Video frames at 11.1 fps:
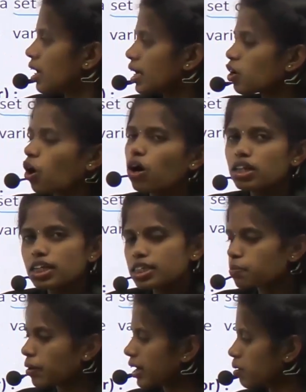And all
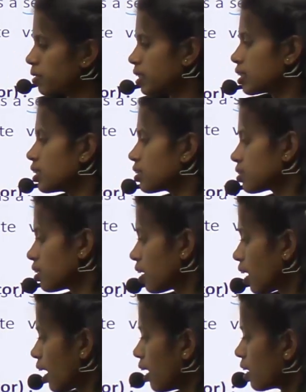these parameters
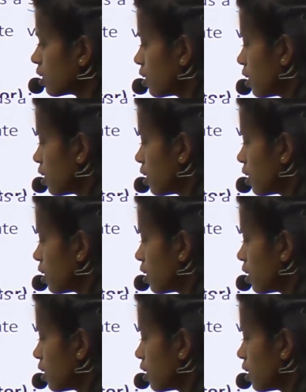are